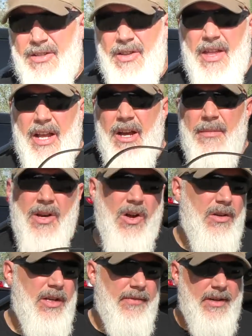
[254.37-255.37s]
So they come in
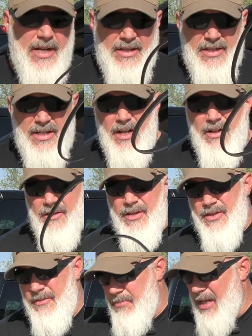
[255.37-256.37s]
all different kinds of color.
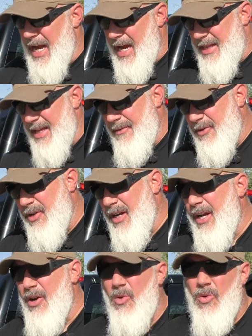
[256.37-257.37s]
This is black, they have
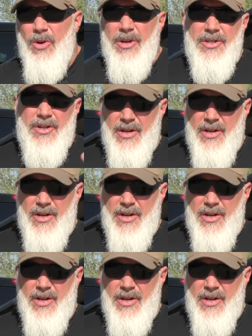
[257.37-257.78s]
green, orange,